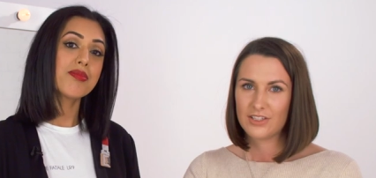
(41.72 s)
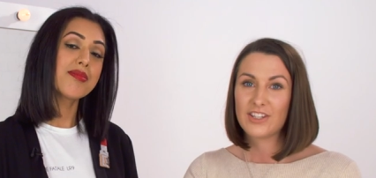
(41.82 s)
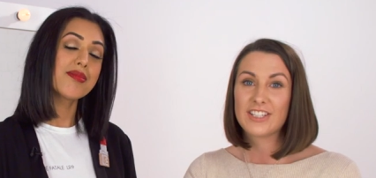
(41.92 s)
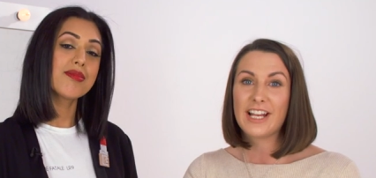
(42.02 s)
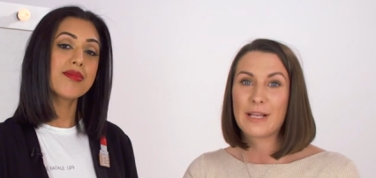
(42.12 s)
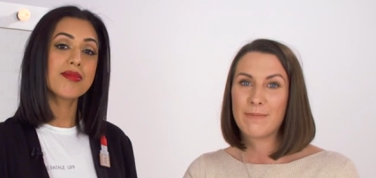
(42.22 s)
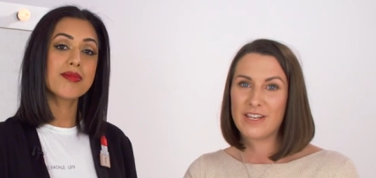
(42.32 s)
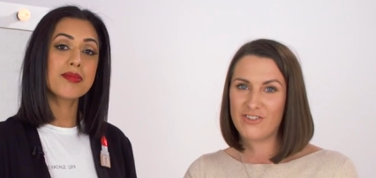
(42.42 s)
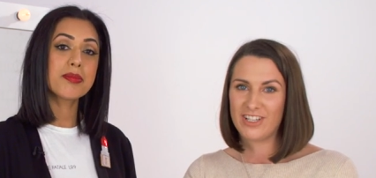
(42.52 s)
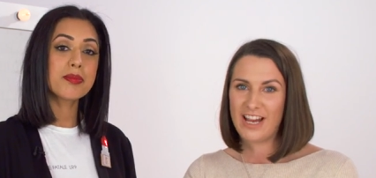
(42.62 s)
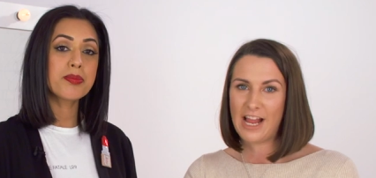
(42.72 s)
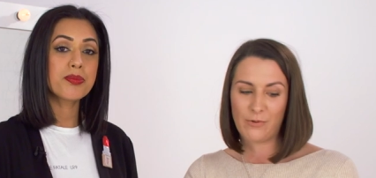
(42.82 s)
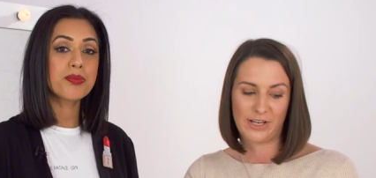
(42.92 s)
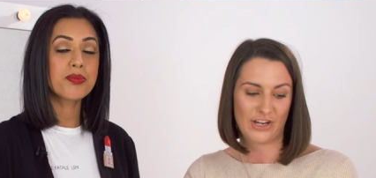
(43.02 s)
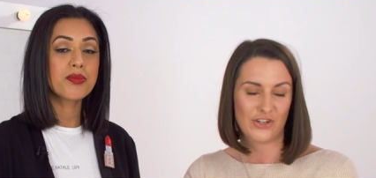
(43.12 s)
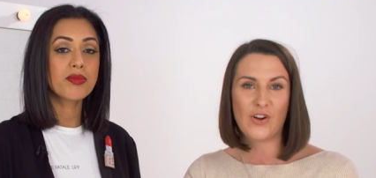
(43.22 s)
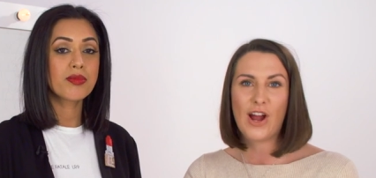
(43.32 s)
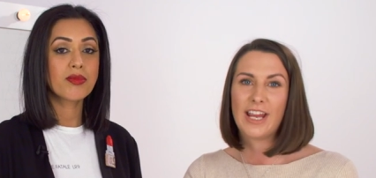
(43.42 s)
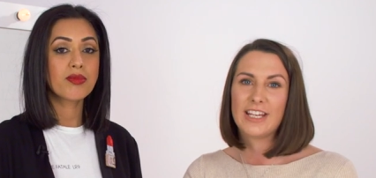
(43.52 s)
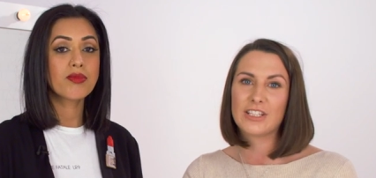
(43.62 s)
Speaker 1: So the second Pinterest hack we're going to
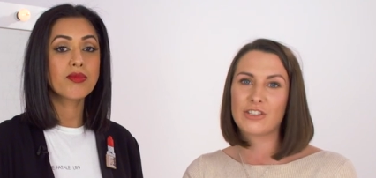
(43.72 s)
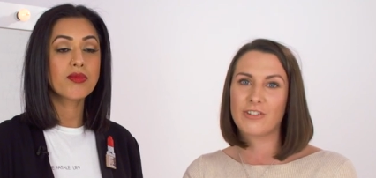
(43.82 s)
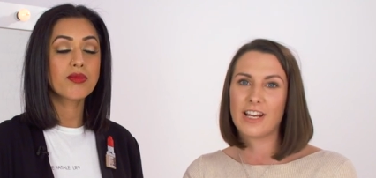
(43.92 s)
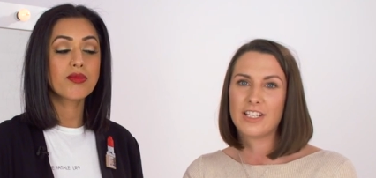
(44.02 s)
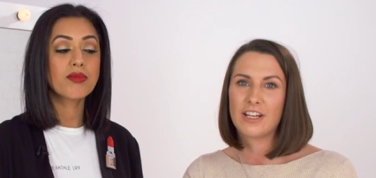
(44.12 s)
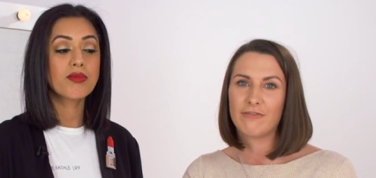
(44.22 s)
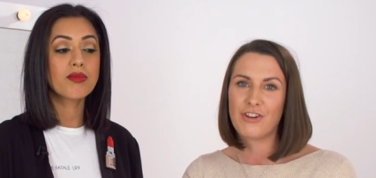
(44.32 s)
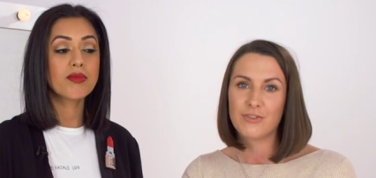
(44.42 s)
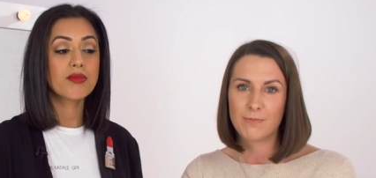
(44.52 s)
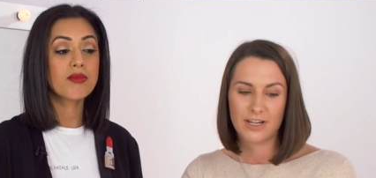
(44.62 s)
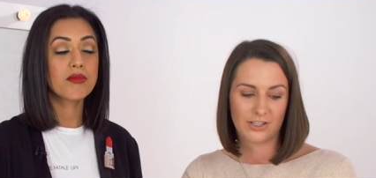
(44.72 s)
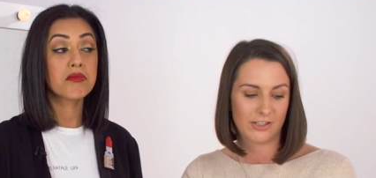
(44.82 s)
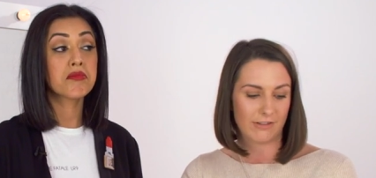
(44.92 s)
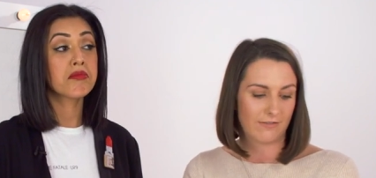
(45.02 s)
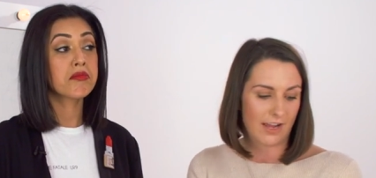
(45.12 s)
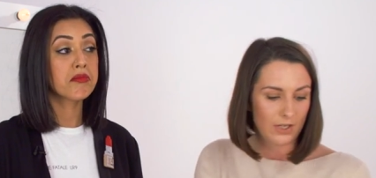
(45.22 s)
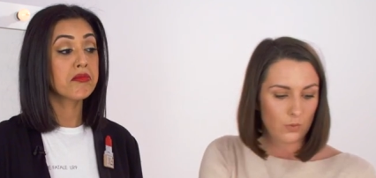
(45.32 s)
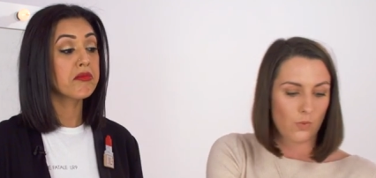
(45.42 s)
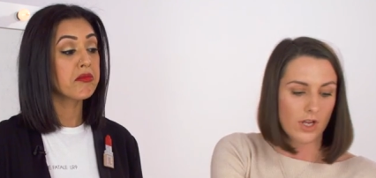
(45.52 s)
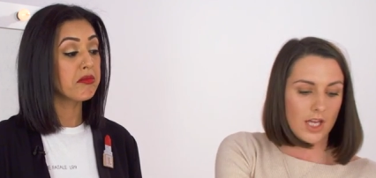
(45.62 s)
try is creating a French manicure
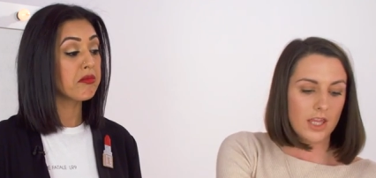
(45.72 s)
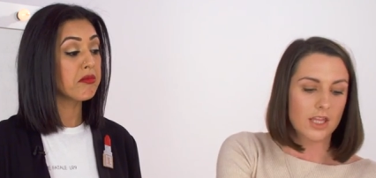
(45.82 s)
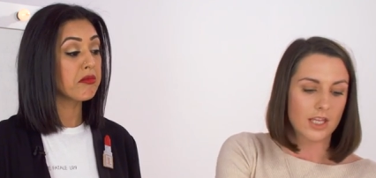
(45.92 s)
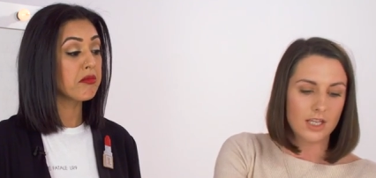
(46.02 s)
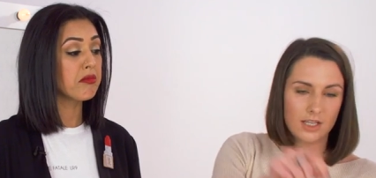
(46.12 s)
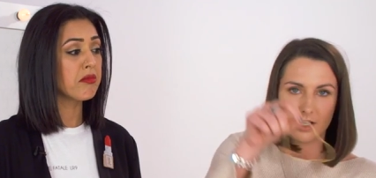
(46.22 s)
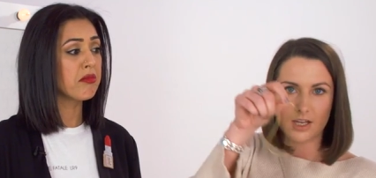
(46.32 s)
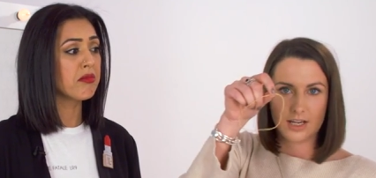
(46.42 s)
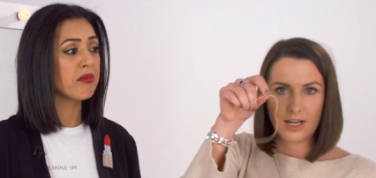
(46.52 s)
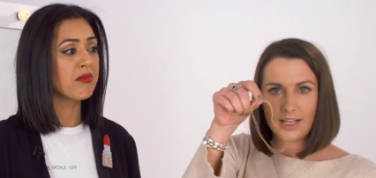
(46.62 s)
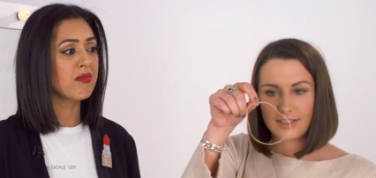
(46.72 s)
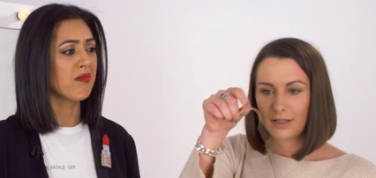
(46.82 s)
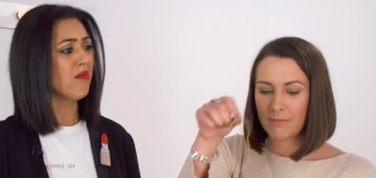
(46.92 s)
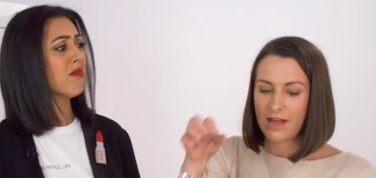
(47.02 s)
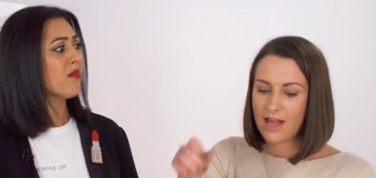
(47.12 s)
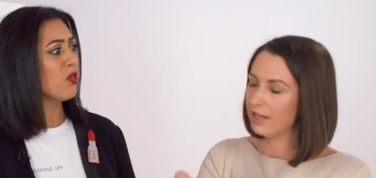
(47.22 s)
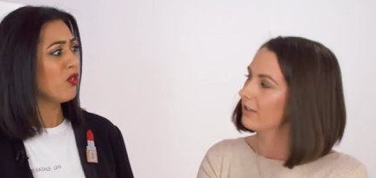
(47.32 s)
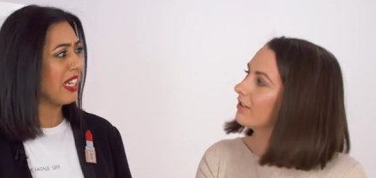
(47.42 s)
effect with an elastic band.